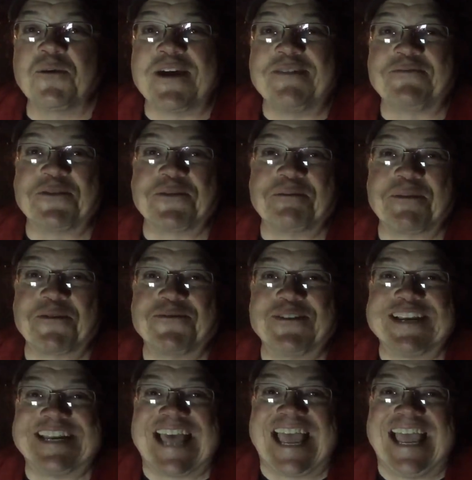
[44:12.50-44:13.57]
wait for the
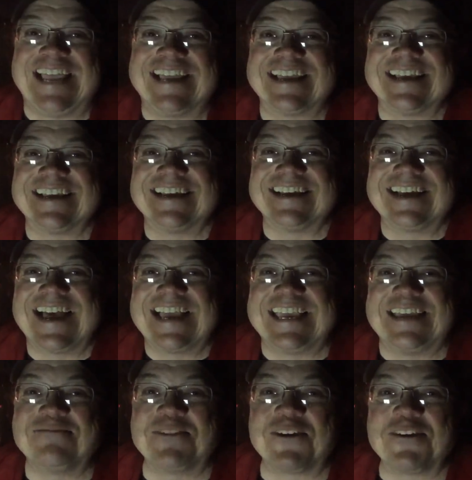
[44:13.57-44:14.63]
perfect day. I
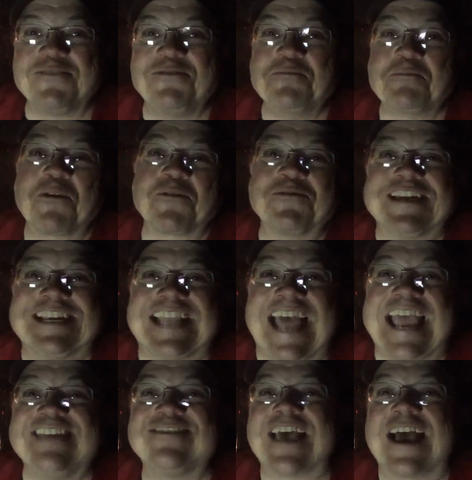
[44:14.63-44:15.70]
get very few perfect
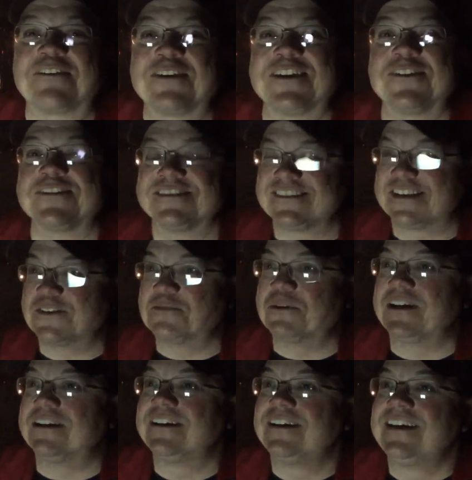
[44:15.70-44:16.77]
days out here. So
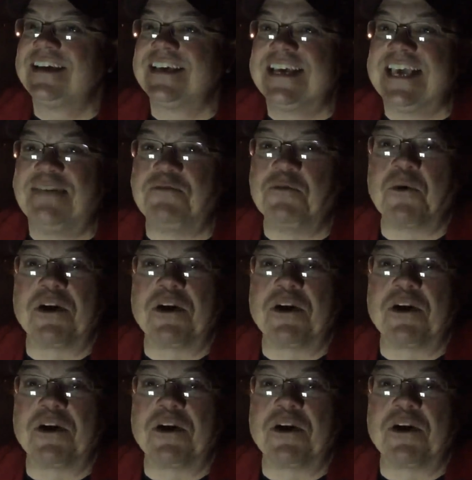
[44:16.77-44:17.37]
if you